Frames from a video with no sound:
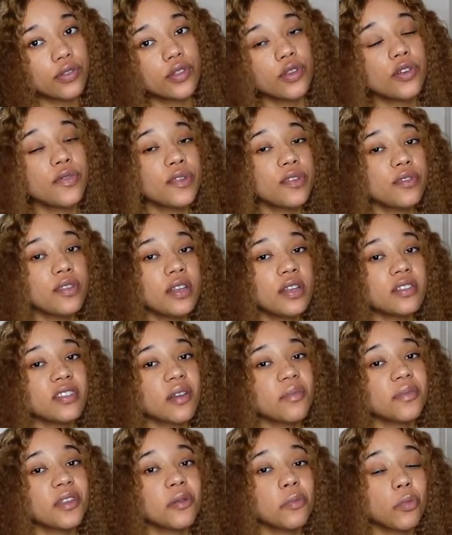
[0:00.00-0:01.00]
So if you need
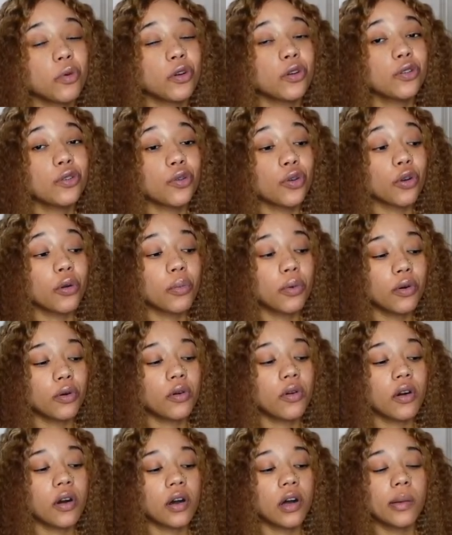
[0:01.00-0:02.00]
something more
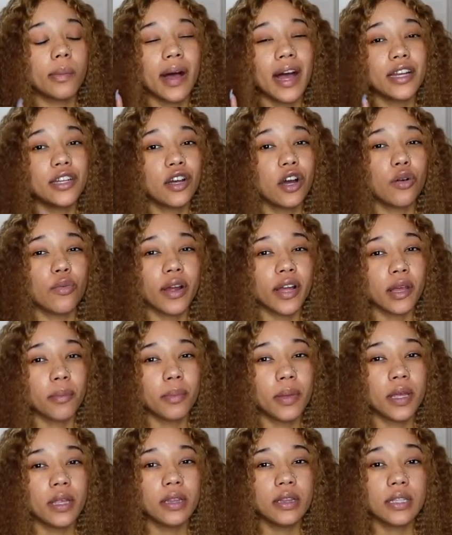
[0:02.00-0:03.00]
durable, um, I don't
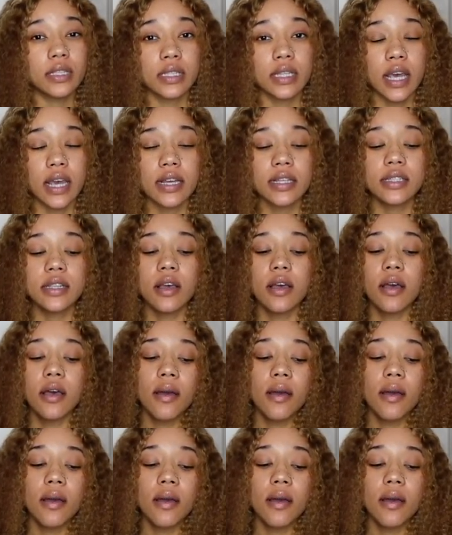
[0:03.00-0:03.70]
recommend this case.